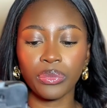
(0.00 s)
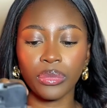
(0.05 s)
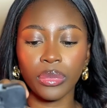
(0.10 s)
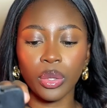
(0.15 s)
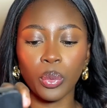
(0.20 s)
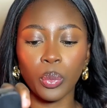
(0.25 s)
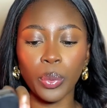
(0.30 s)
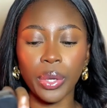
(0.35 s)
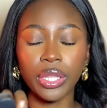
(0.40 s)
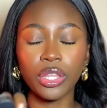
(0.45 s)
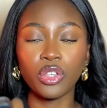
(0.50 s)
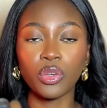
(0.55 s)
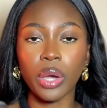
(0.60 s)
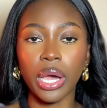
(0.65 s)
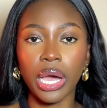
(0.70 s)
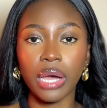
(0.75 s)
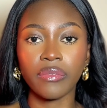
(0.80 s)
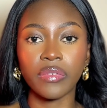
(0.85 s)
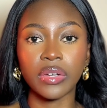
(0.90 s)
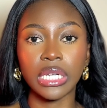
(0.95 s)
when you
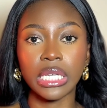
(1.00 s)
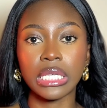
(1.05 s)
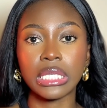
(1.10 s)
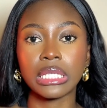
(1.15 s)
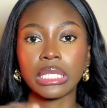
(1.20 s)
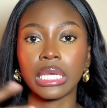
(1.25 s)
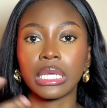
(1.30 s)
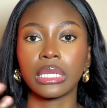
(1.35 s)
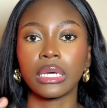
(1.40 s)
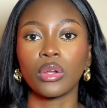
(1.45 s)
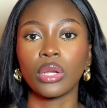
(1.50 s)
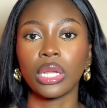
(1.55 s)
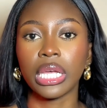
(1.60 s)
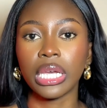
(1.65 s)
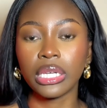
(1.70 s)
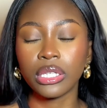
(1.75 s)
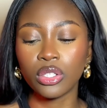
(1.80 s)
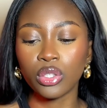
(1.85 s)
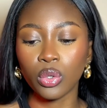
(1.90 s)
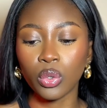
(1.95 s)
have an external
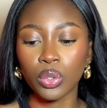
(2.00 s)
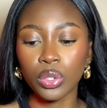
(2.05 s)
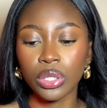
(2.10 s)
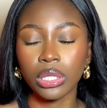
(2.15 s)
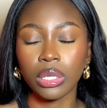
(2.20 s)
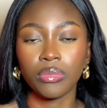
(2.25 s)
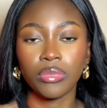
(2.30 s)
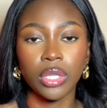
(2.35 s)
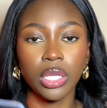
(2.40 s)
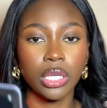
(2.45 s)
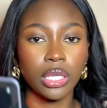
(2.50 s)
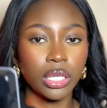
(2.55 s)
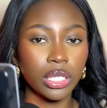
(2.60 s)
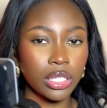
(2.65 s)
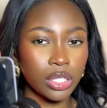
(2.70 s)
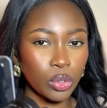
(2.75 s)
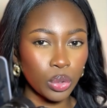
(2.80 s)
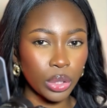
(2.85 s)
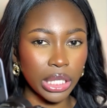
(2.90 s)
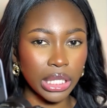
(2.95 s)
light or something
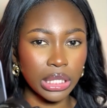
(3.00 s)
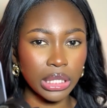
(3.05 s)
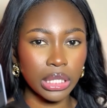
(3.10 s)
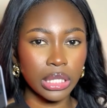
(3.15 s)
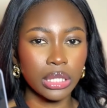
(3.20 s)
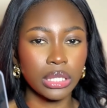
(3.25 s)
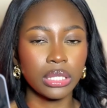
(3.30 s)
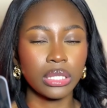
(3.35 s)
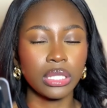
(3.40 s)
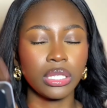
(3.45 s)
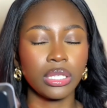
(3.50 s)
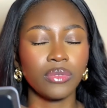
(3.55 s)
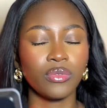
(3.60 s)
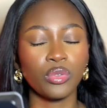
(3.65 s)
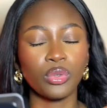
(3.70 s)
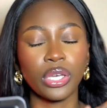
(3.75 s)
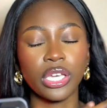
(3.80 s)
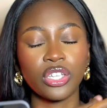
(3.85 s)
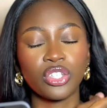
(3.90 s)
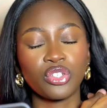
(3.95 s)
little like this to give
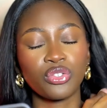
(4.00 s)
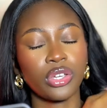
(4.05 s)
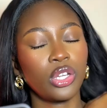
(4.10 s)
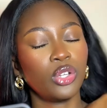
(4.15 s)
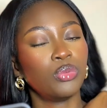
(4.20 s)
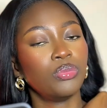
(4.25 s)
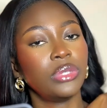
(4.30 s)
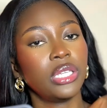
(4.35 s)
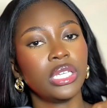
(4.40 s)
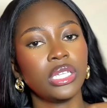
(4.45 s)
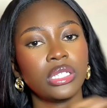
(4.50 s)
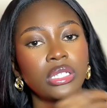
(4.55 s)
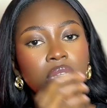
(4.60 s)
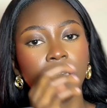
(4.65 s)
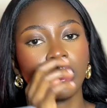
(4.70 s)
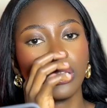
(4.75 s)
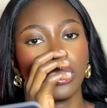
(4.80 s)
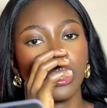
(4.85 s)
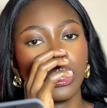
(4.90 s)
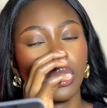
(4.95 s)
you extra
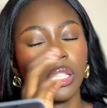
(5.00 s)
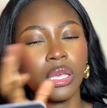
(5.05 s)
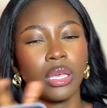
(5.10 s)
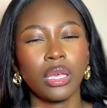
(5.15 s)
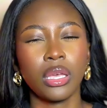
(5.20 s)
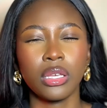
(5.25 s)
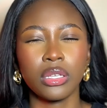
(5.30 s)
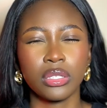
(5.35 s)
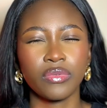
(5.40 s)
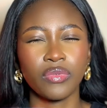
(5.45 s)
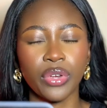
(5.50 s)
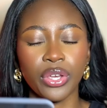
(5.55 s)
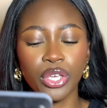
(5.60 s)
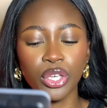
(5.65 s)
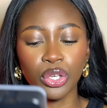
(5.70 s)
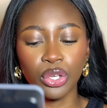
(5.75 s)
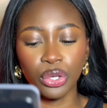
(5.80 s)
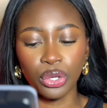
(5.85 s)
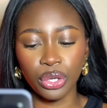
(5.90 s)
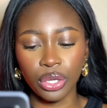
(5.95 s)
illumination is very
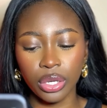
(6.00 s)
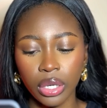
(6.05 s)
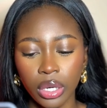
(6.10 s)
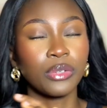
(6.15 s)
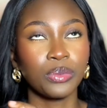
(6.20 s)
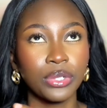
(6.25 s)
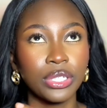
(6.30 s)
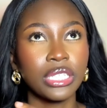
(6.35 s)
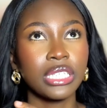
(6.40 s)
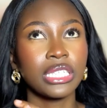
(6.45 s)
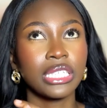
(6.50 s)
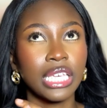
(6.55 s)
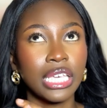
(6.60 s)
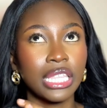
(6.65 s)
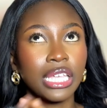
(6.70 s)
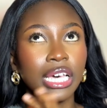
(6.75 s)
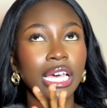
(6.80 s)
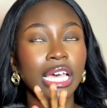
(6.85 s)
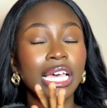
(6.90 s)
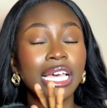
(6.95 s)
good. I want to say
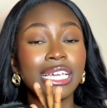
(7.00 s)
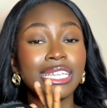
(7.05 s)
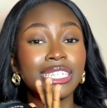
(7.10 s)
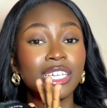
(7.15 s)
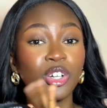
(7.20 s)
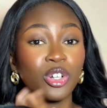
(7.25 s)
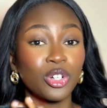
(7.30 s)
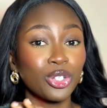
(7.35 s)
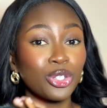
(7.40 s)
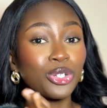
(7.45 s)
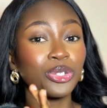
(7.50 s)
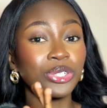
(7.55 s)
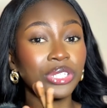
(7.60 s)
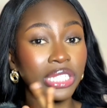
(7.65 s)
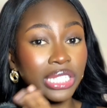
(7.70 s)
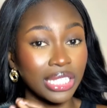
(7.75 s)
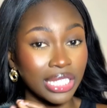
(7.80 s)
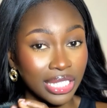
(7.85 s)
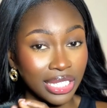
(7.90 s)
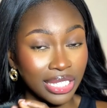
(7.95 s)
that the audio
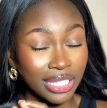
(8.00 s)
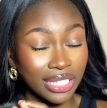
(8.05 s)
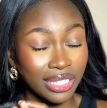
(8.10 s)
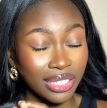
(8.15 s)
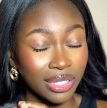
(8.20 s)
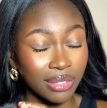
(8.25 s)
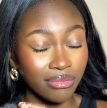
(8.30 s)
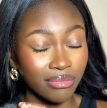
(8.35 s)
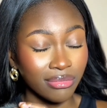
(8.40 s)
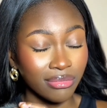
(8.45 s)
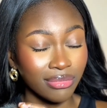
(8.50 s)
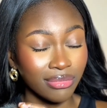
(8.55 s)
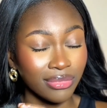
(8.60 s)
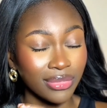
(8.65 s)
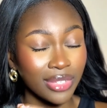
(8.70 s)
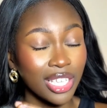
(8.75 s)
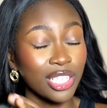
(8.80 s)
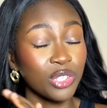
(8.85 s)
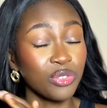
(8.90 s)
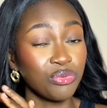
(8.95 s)
on this
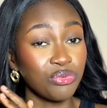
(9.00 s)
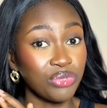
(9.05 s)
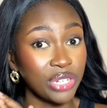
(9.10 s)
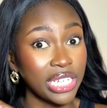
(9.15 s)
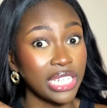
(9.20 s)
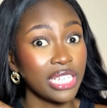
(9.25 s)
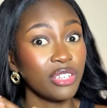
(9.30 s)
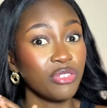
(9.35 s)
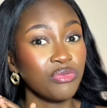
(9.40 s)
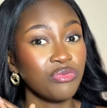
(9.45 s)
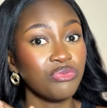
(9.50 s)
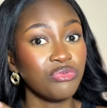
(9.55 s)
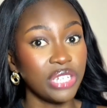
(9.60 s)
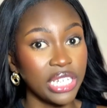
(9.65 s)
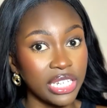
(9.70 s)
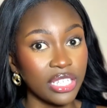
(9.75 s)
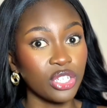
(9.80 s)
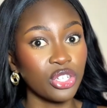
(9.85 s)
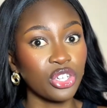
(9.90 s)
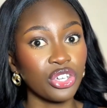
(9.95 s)
is
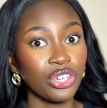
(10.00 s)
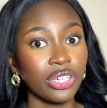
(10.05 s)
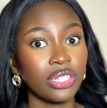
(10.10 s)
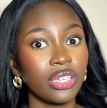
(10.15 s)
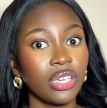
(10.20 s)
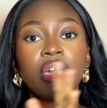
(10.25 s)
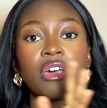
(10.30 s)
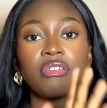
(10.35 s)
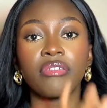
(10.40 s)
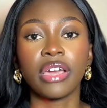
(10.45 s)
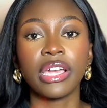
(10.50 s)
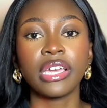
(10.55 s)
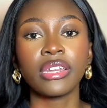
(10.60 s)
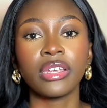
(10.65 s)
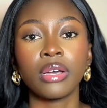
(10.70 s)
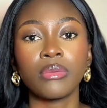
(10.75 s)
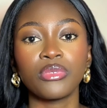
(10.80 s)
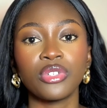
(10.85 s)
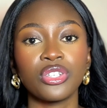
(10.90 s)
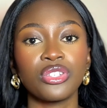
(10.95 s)
really good. Right now
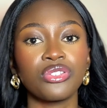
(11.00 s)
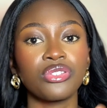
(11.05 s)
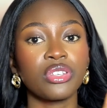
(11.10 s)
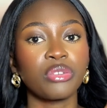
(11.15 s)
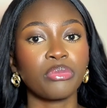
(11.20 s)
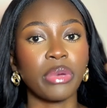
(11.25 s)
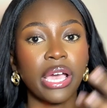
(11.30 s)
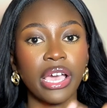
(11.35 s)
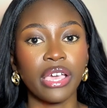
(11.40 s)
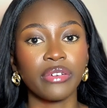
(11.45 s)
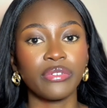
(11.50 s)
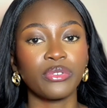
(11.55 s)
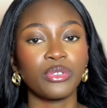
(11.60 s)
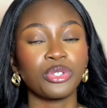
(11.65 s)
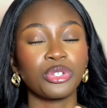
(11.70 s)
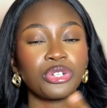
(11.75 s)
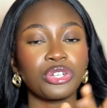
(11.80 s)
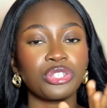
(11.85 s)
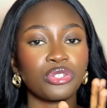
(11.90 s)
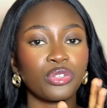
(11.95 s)
I'm just using my iPhone
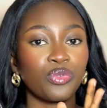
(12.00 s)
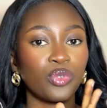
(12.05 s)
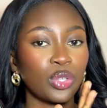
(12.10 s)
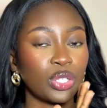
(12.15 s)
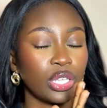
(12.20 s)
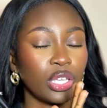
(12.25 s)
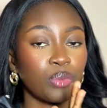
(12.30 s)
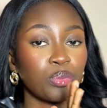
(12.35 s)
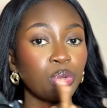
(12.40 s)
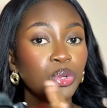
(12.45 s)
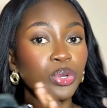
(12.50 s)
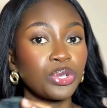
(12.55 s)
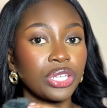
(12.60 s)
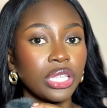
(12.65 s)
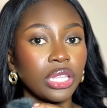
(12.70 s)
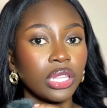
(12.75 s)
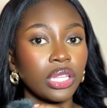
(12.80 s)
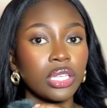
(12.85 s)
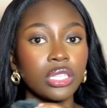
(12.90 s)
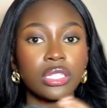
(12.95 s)
because obviously I'm
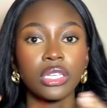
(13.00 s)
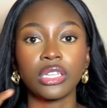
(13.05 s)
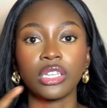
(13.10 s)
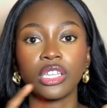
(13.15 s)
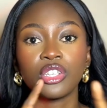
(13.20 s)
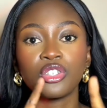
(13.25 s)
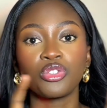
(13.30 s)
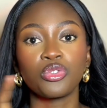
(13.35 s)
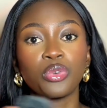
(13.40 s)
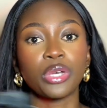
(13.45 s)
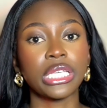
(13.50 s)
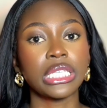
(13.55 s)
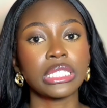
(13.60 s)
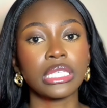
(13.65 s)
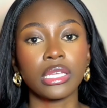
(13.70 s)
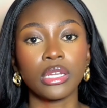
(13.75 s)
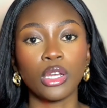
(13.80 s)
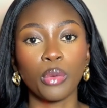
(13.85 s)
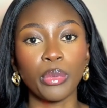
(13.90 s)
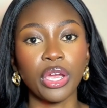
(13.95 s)
holding this and there's no
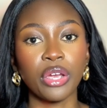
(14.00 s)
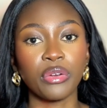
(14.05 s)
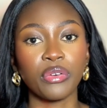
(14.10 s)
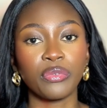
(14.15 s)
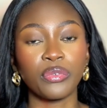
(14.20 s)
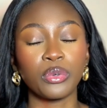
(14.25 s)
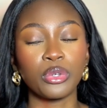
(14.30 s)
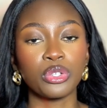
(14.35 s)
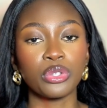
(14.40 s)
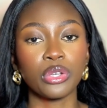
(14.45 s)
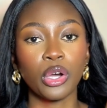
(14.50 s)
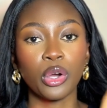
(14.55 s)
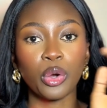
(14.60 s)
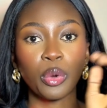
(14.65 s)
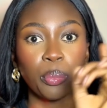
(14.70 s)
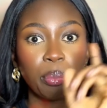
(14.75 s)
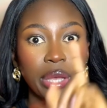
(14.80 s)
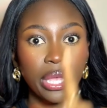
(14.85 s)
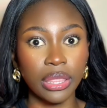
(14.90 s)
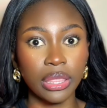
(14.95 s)
external microphone, so I'll
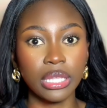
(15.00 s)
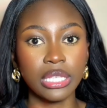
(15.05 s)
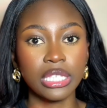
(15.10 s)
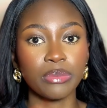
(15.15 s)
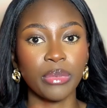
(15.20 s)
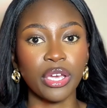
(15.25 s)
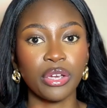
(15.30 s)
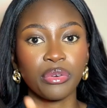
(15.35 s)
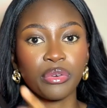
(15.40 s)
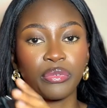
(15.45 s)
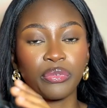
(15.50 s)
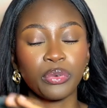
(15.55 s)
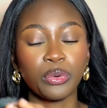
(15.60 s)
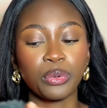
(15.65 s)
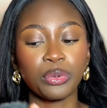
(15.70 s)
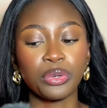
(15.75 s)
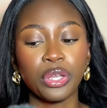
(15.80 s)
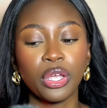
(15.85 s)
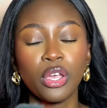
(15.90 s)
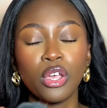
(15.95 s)
compare this
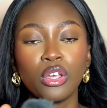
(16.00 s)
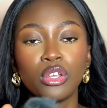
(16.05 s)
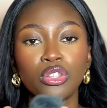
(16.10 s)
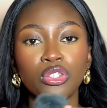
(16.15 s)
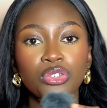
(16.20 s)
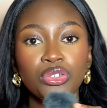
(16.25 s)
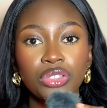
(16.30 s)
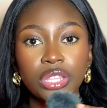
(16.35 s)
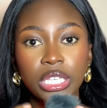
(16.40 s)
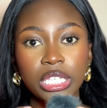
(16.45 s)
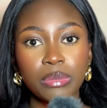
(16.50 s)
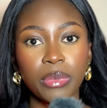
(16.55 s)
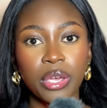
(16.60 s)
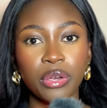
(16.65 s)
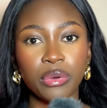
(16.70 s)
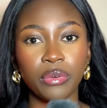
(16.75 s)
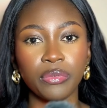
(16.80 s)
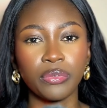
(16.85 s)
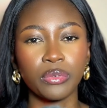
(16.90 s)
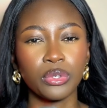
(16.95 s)
microphone to this
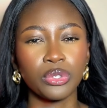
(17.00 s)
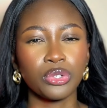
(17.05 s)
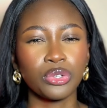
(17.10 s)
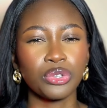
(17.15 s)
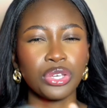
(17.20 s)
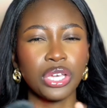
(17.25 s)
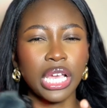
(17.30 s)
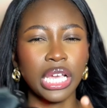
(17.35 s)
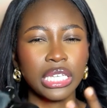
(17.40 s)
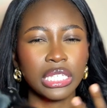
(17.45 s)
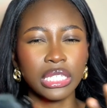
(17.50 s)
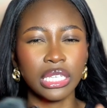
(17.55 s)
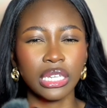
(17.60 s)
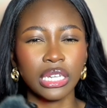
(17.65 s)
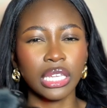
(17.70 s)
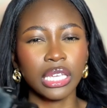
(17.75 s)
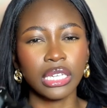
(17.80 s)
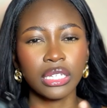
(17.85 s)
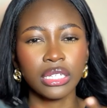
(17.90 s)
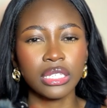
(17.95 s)
microphone so you guys can
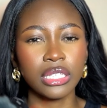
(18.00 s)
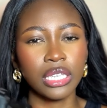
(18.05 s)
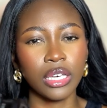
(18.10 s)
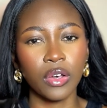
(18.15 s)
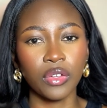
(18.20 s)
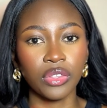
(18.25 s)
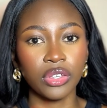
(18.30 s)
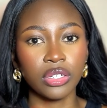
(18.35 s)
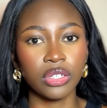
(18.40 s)
like tell the